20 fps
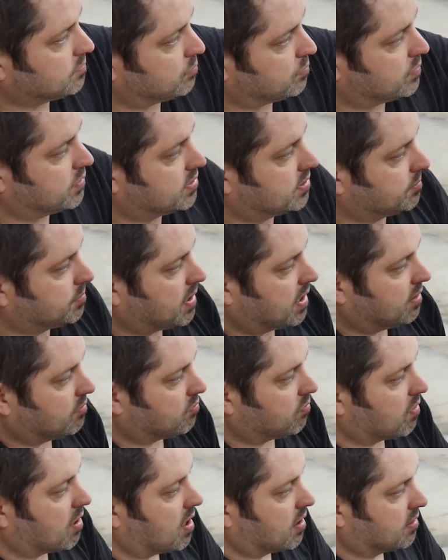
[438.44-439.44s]
Some kind of
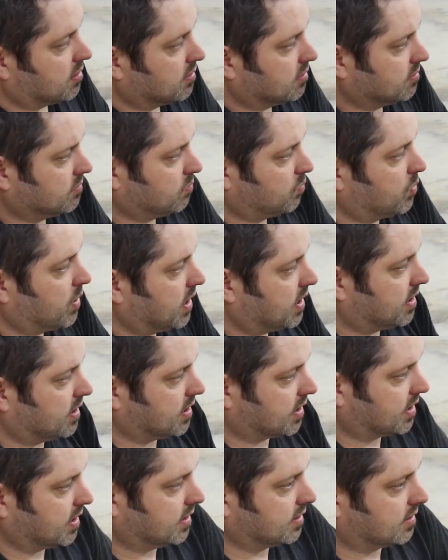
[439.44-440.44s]
rocker way that
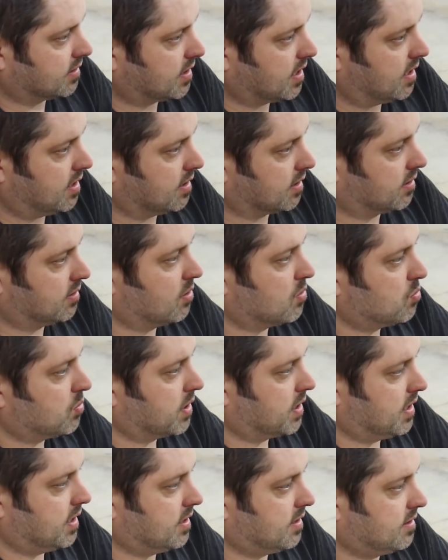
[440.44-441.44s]
it can kind of go
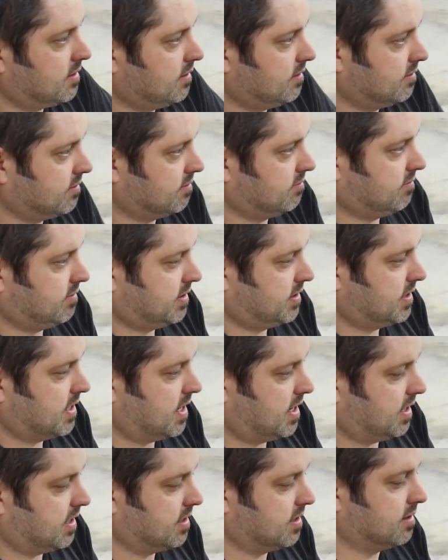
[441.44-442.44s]
in,
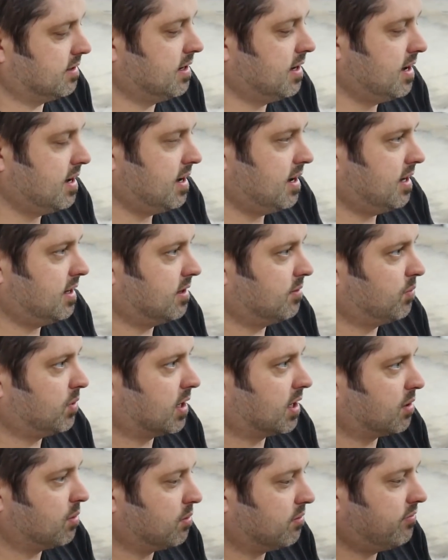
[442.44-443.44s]
set in, and then when
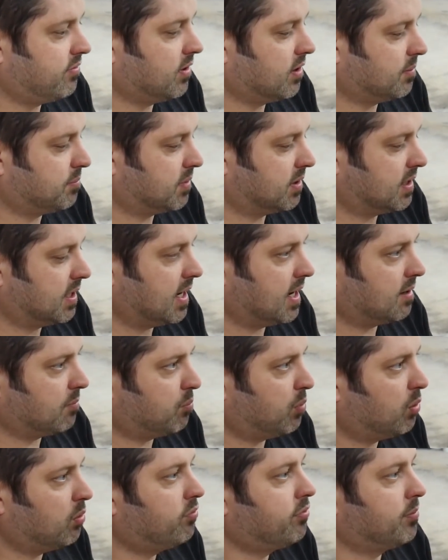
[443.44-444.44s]
I go to fill up the tank,
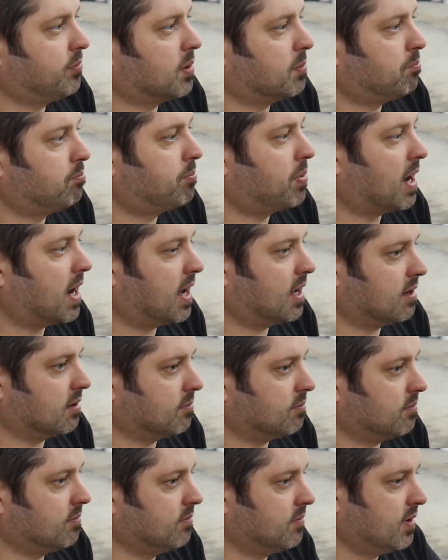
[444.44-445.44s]
pull from the
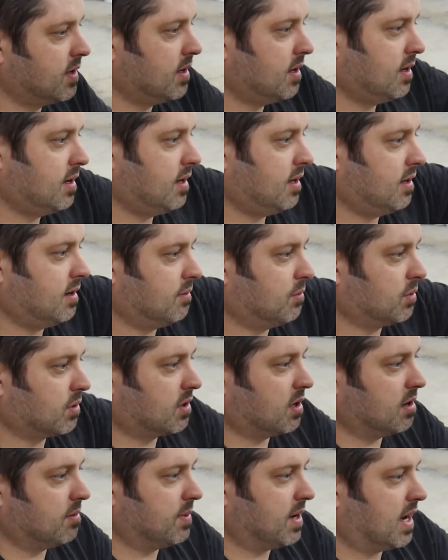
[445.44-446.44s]
bottom, and it will
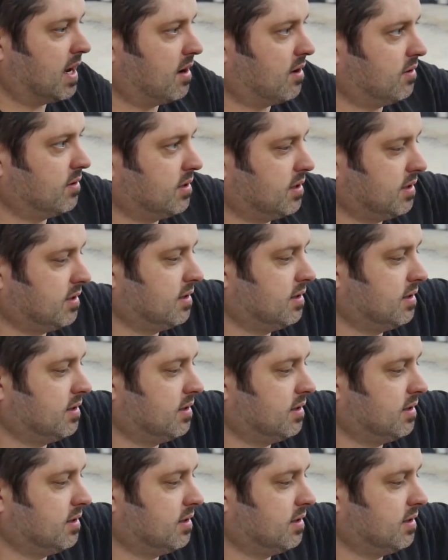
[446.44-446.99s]
come out